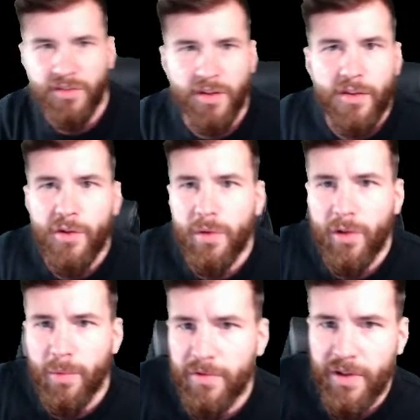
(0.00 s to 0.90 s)
nothing to do with
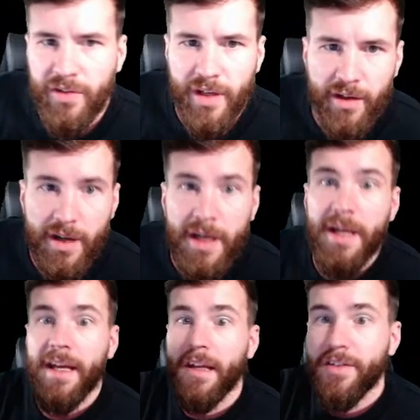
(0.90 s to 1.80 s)
loanable funds yet.
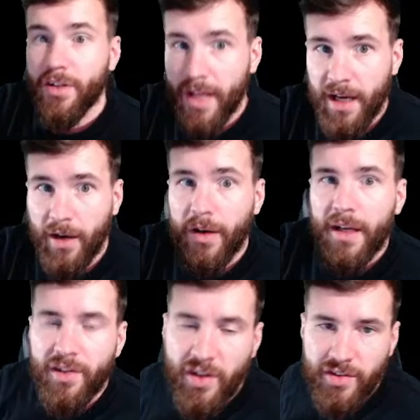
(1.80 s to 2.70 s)
Until now.
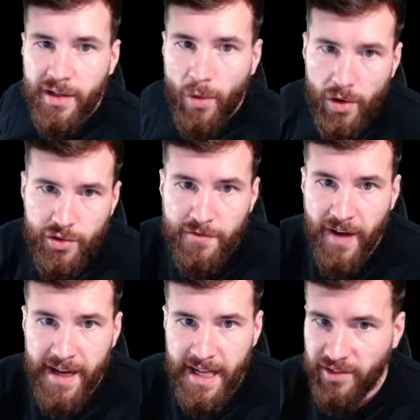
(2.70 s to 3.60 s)
It says, in order to
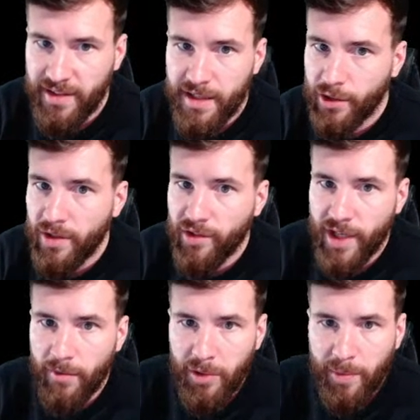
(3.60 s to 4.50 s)
finance the increase in
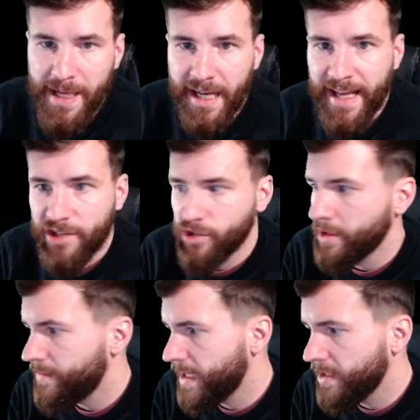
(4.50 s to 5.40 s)
government spending on national
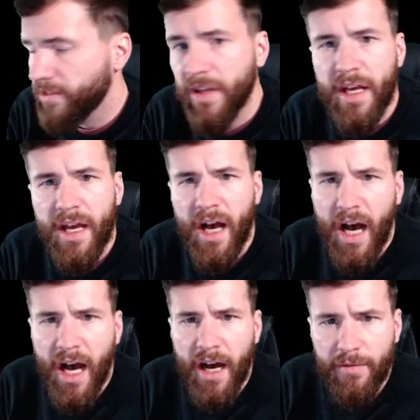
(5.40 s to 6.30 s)
defense
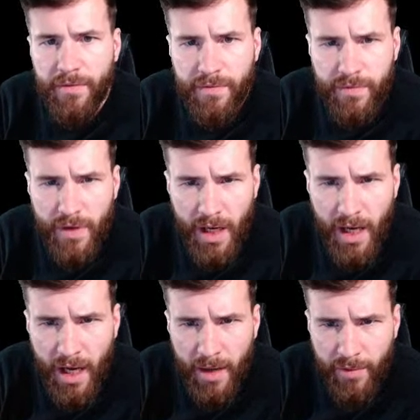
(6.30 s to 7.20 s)

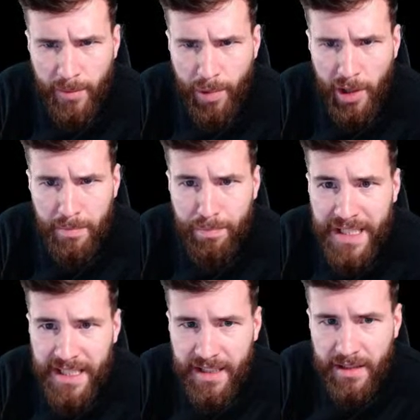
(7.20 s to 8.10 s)
from part
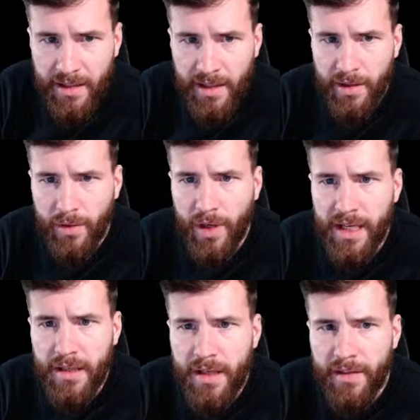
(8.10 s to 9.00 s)
B,
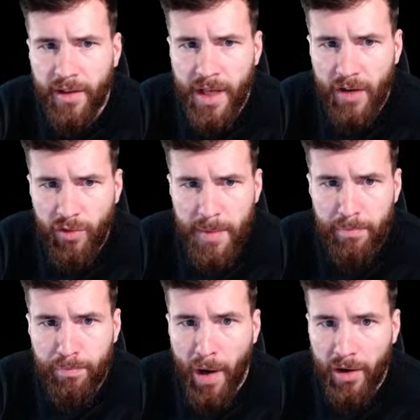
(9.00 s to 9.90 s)
right, the
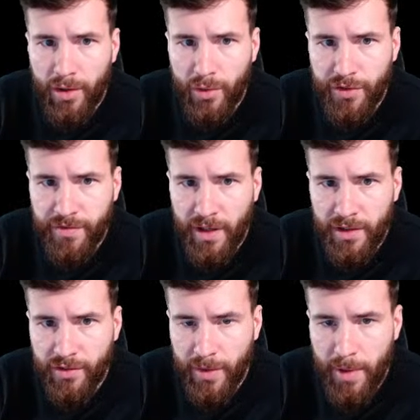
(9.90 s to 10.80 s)
government borrows
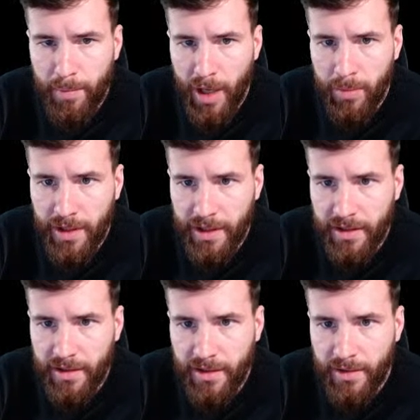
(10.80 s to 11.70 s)
funds from the public,
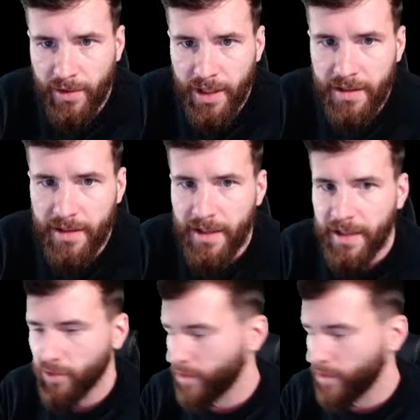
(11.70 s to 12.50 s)
right? So